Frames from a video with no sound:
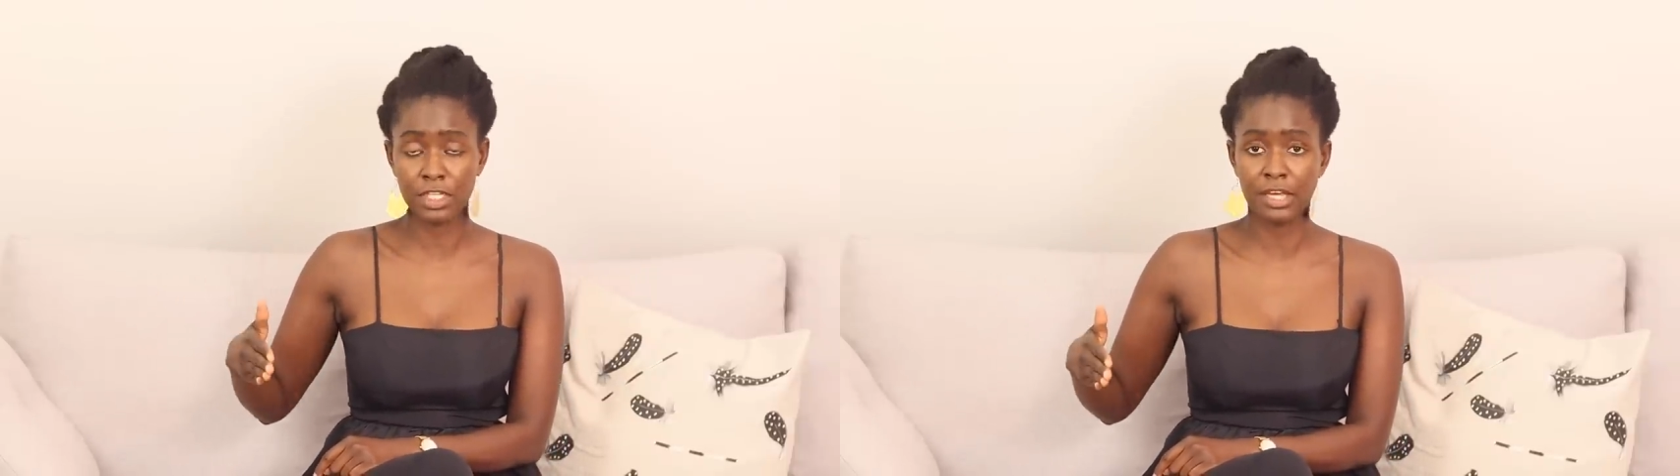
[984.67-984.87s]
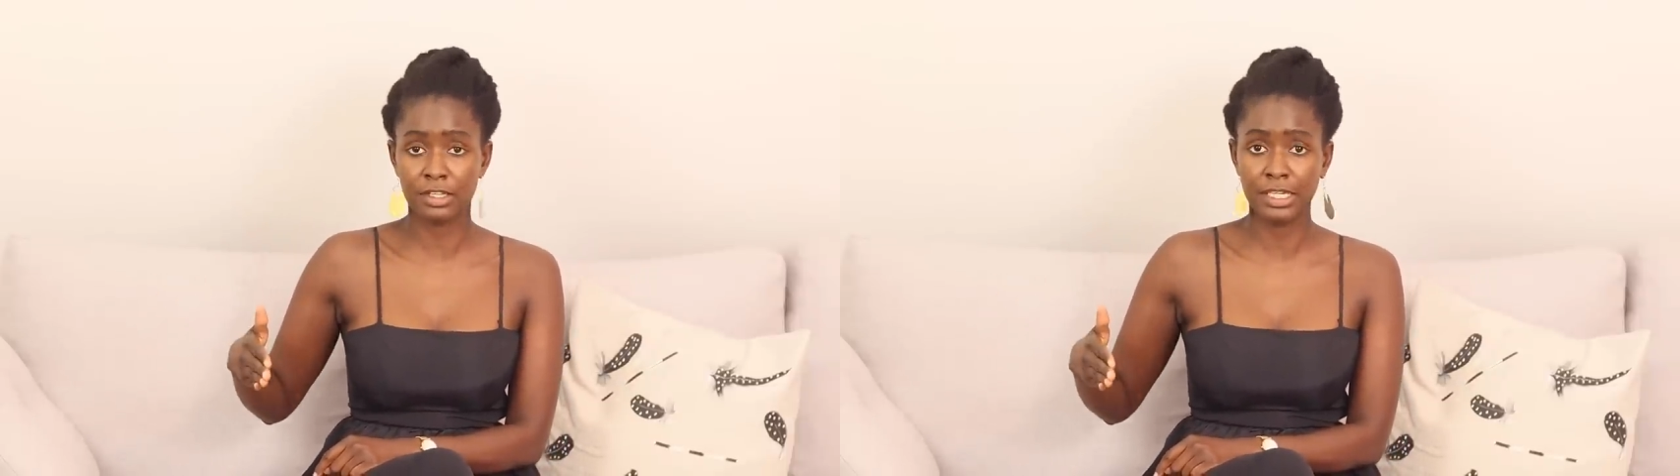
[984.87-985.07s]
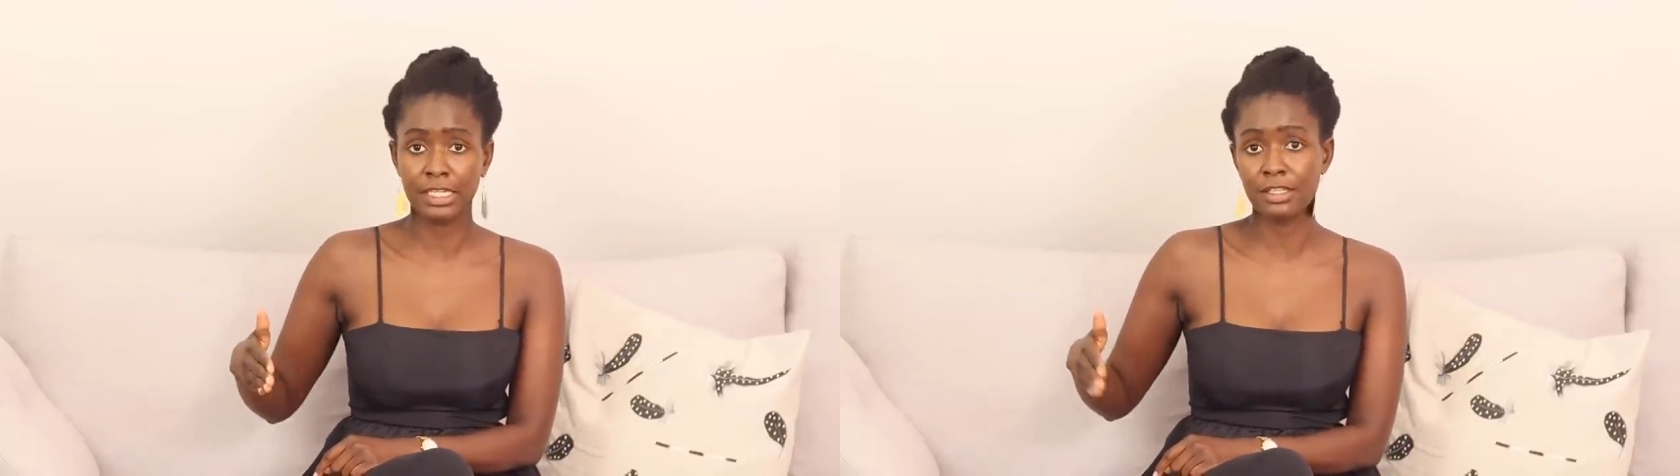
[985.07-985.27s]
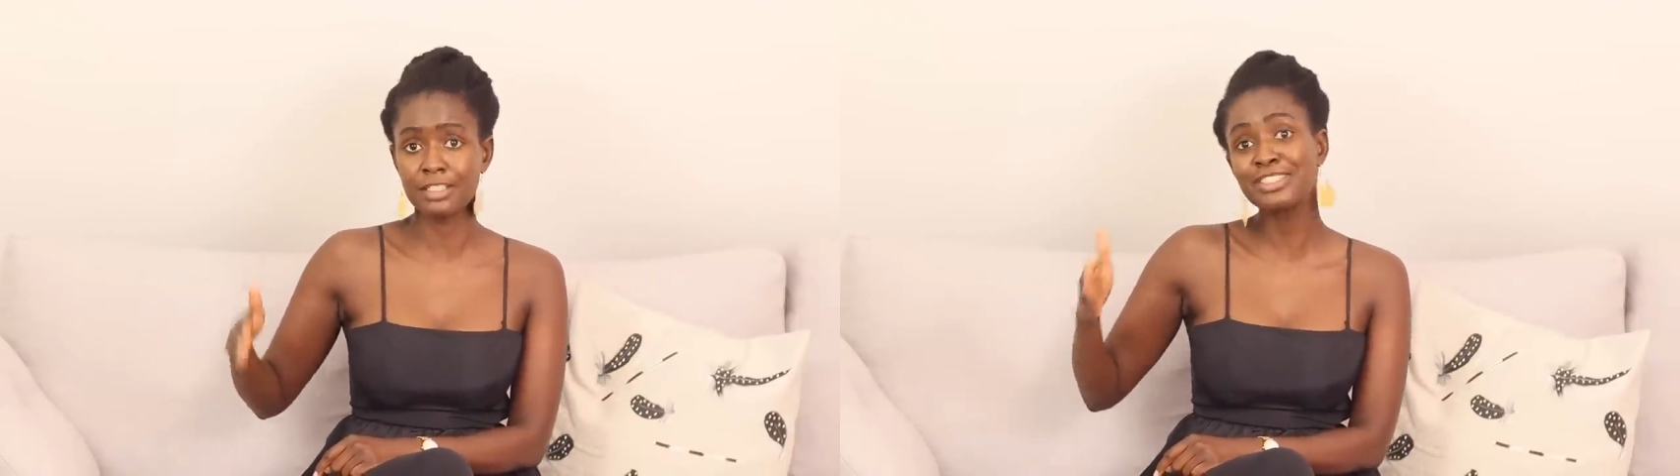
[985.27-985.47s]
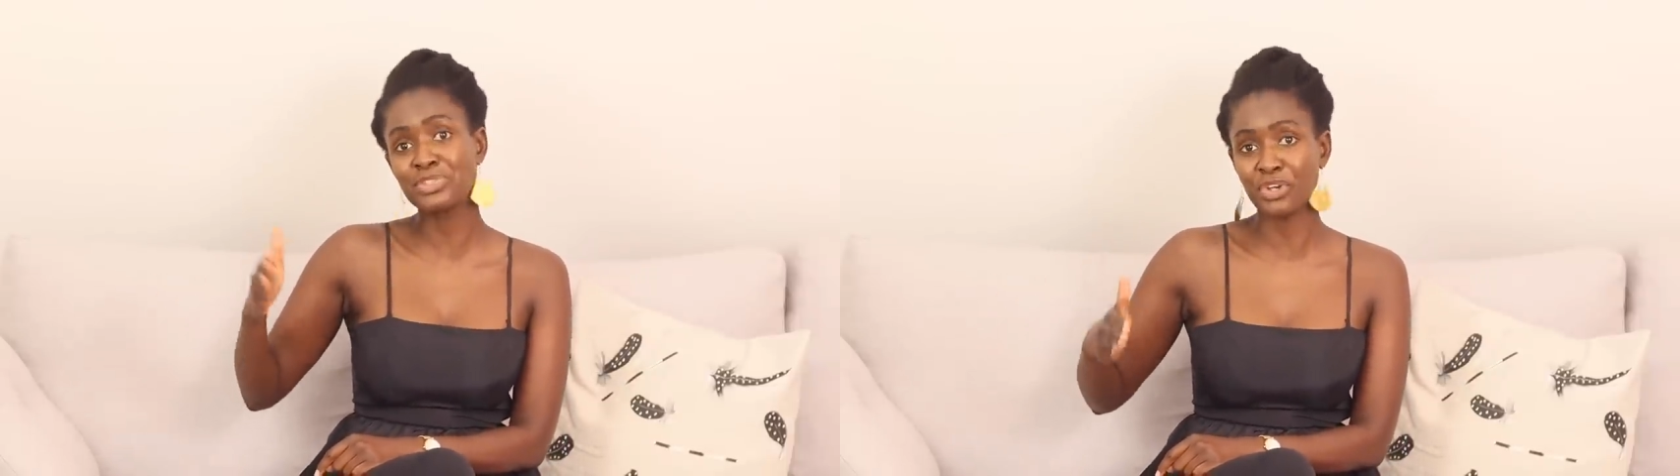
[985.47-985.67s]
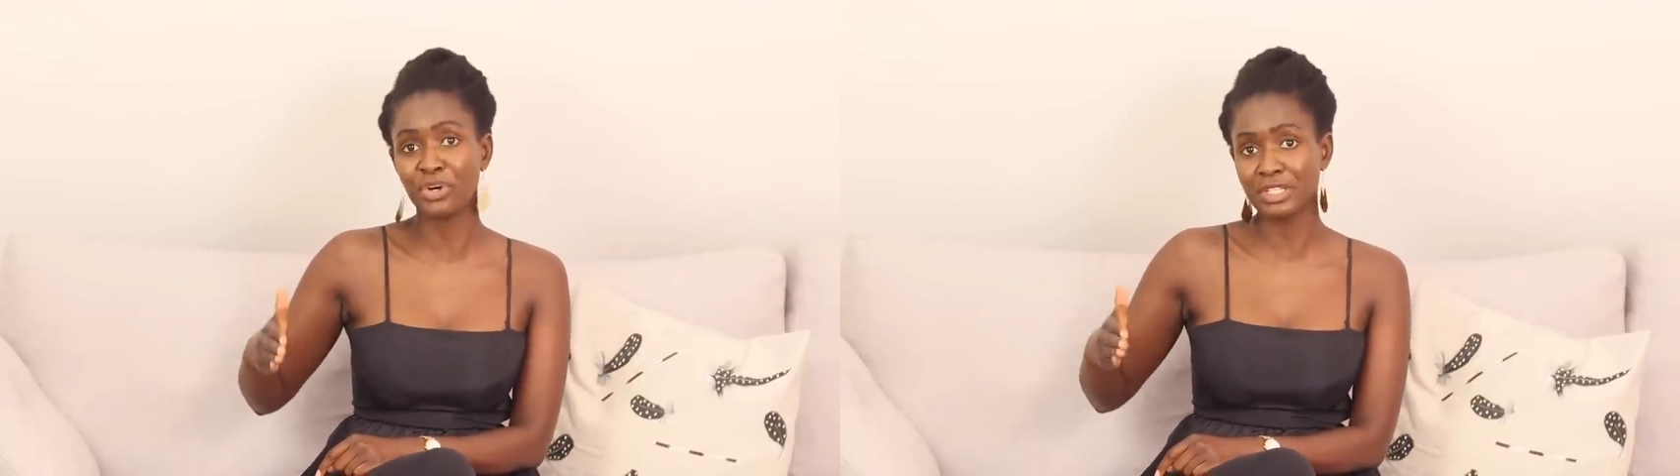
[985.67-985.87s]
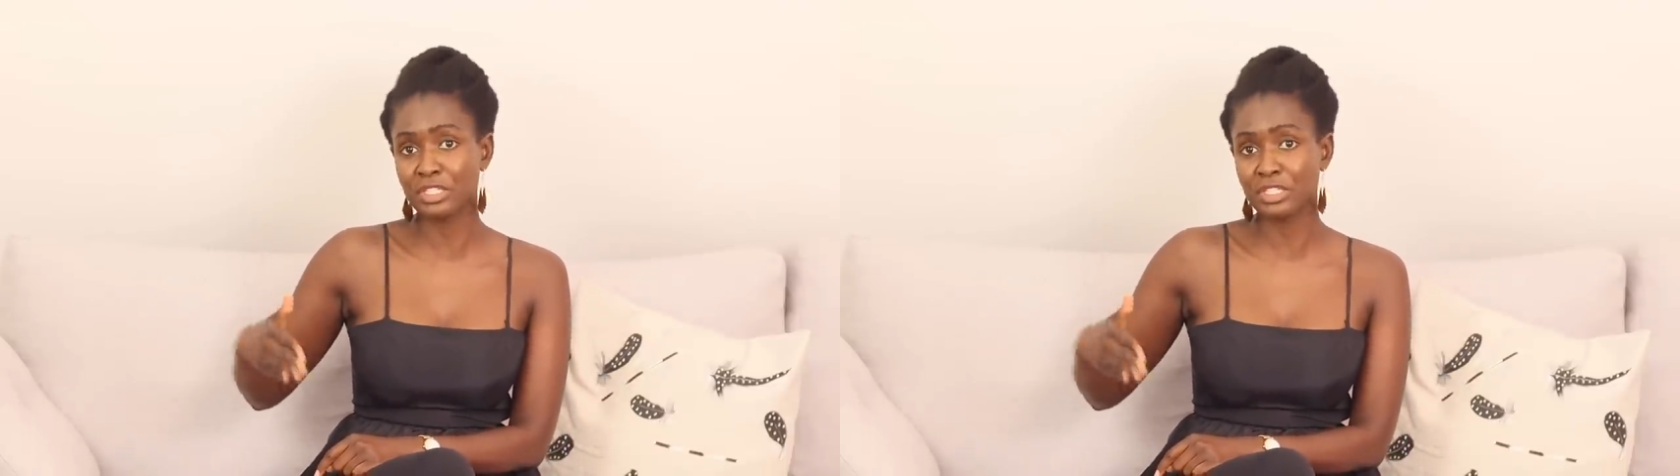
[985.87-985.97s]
calculate this to know